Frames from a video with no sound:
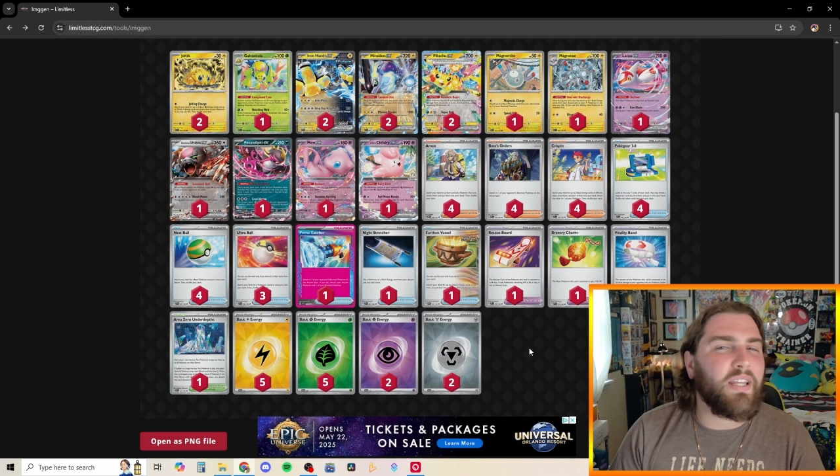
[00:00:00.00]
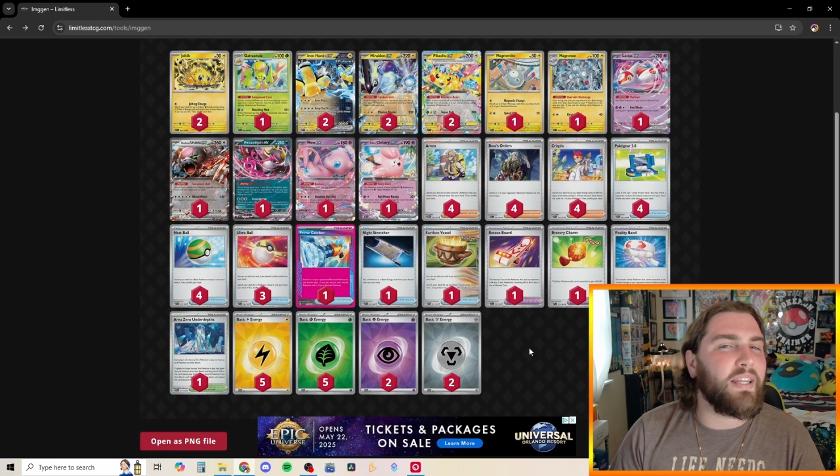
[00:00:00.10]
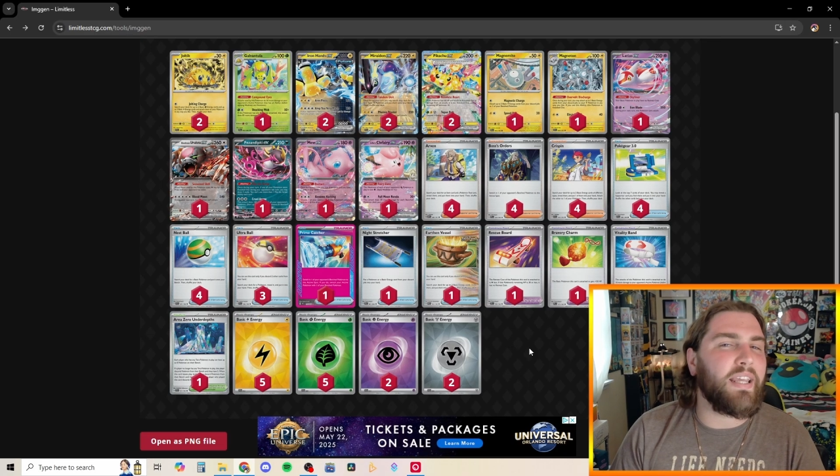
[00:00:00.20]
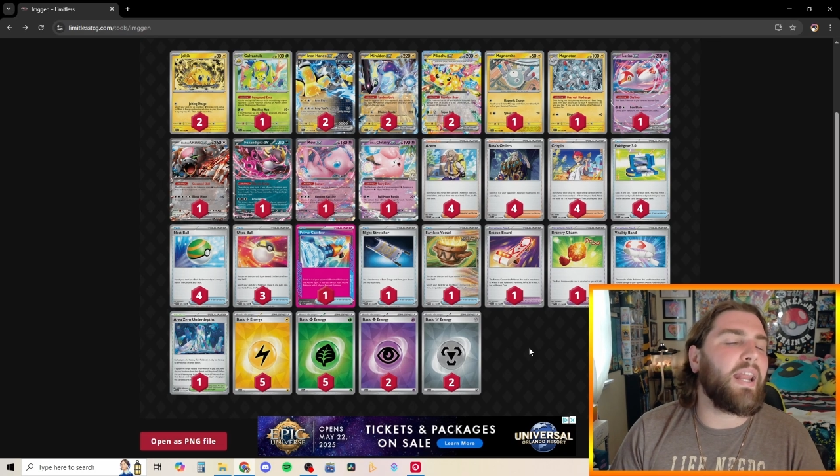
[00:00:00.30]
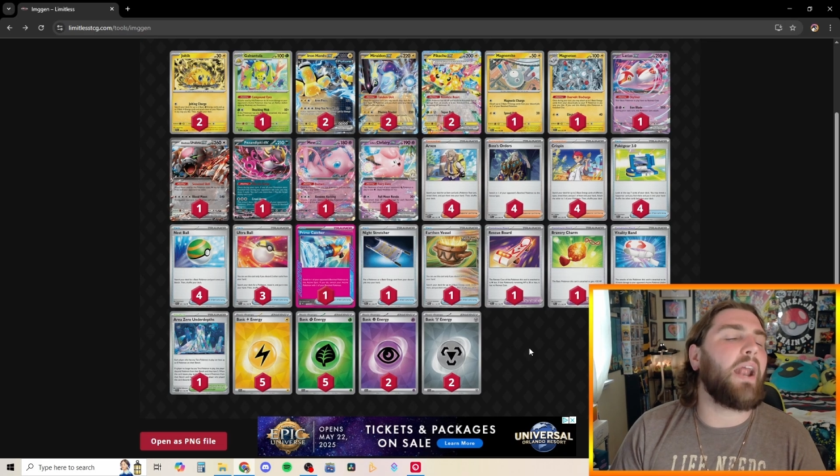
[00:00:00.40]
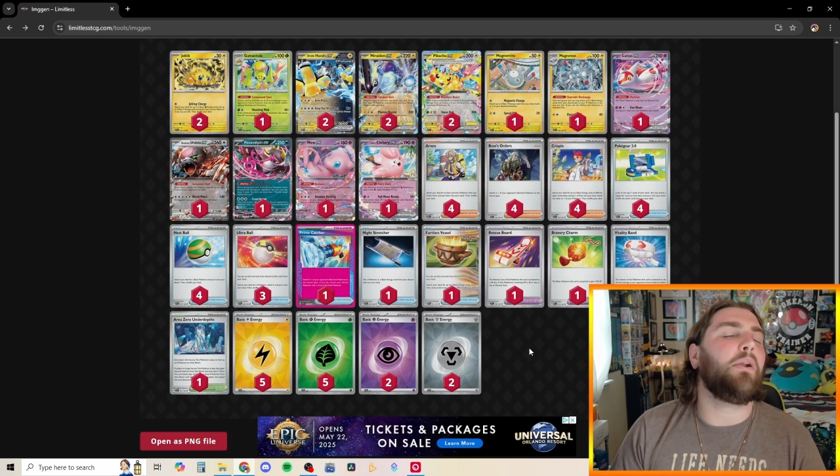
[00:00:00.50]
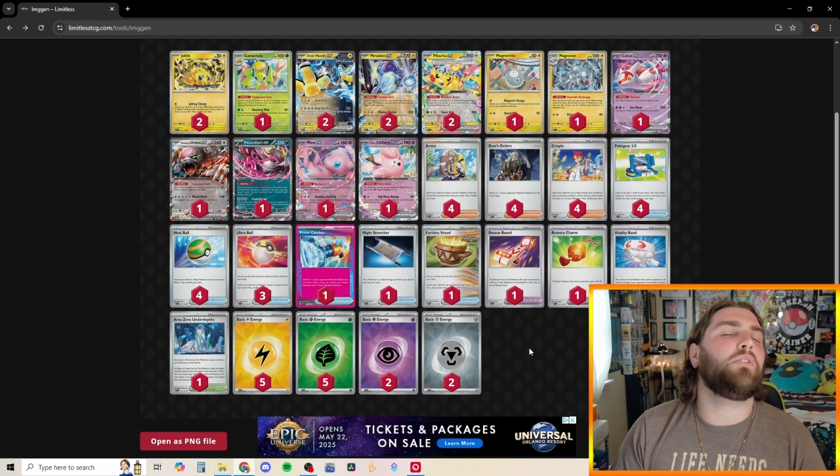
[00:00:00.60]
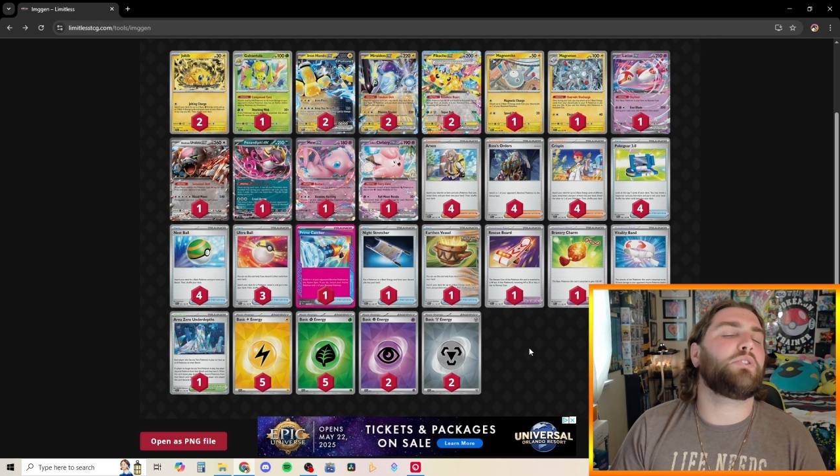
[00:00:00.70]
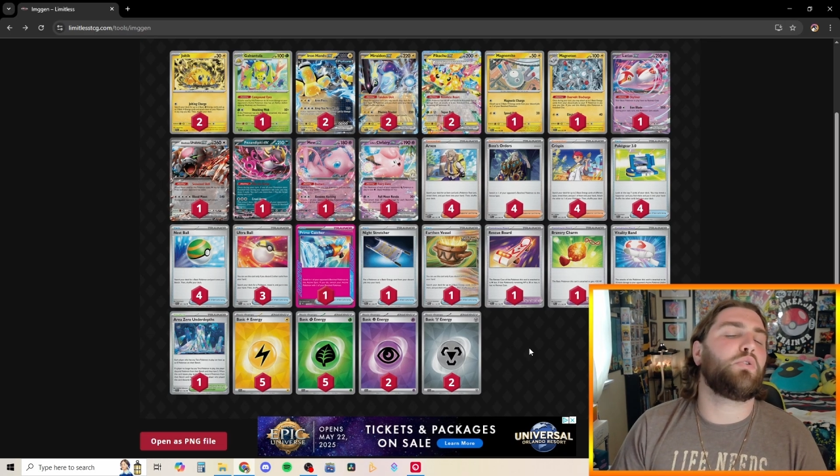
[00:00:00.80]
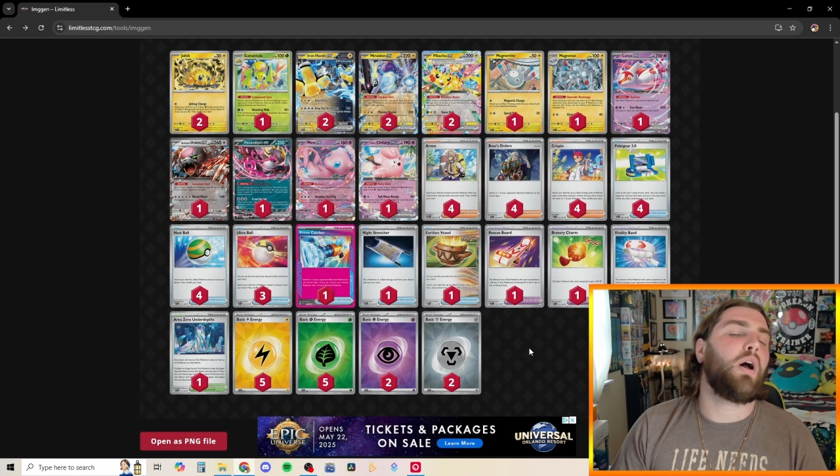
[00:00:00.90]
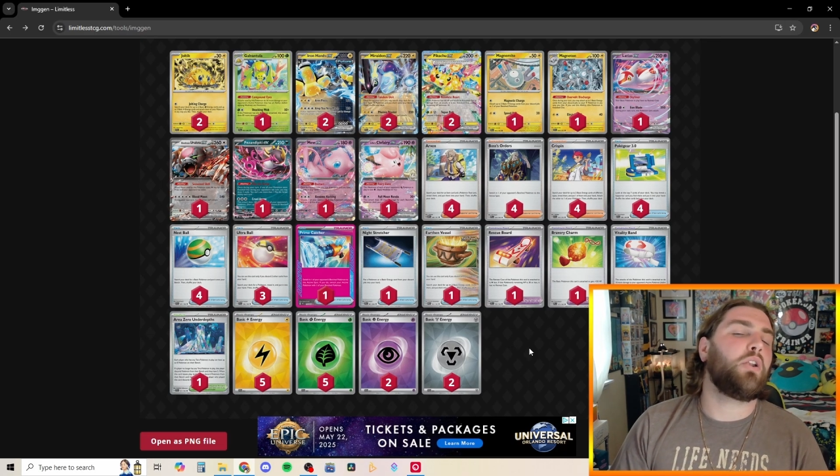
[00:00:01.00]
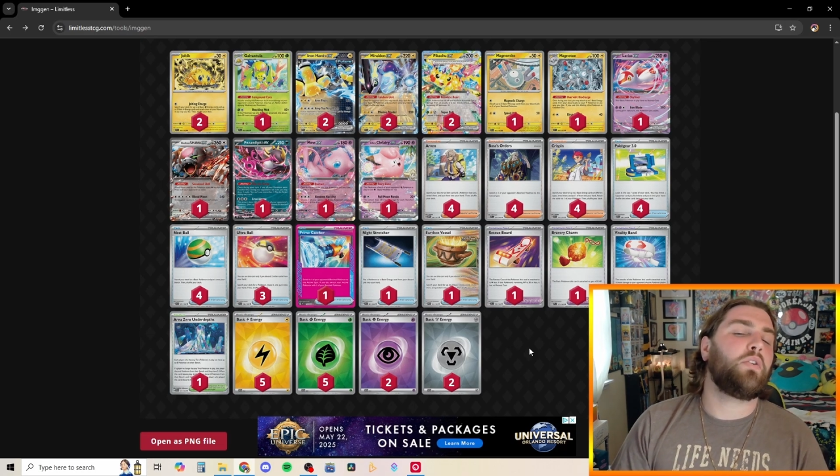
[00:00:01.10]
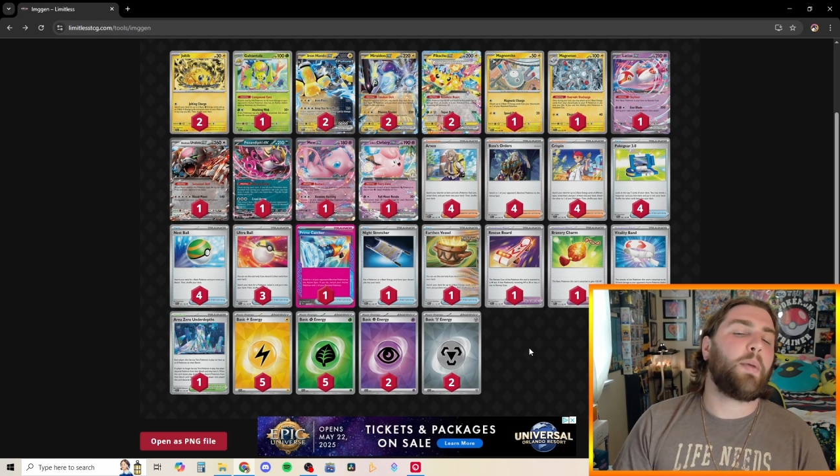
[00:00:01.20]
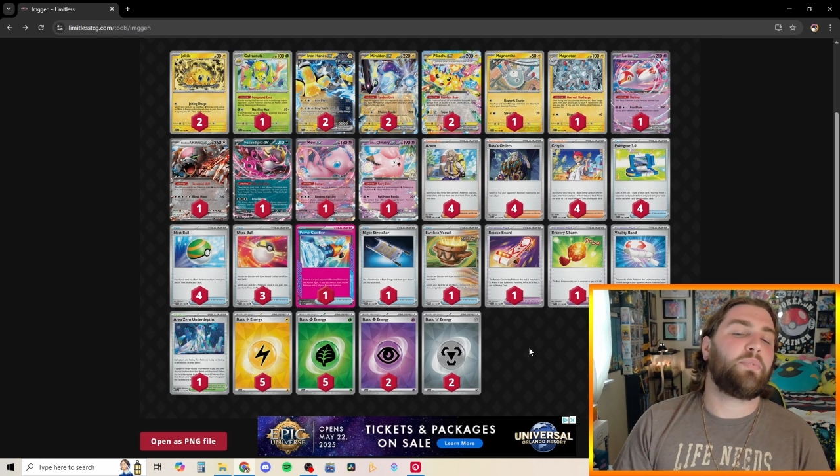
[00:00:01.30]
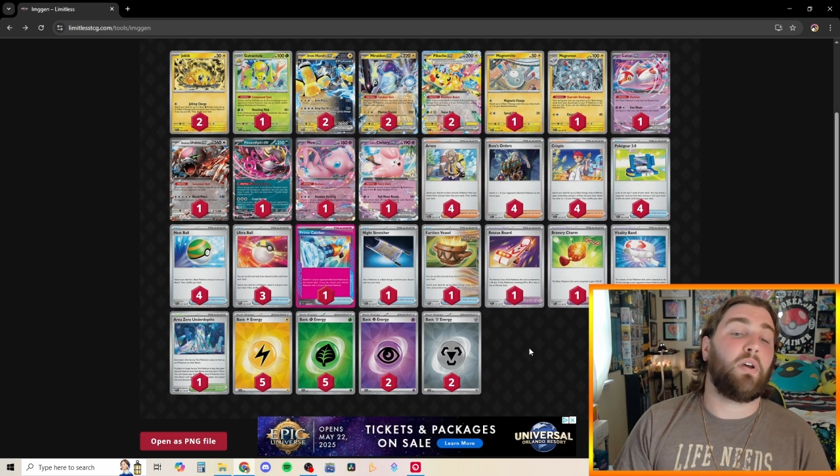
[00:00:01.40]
need Area Zero Underdepths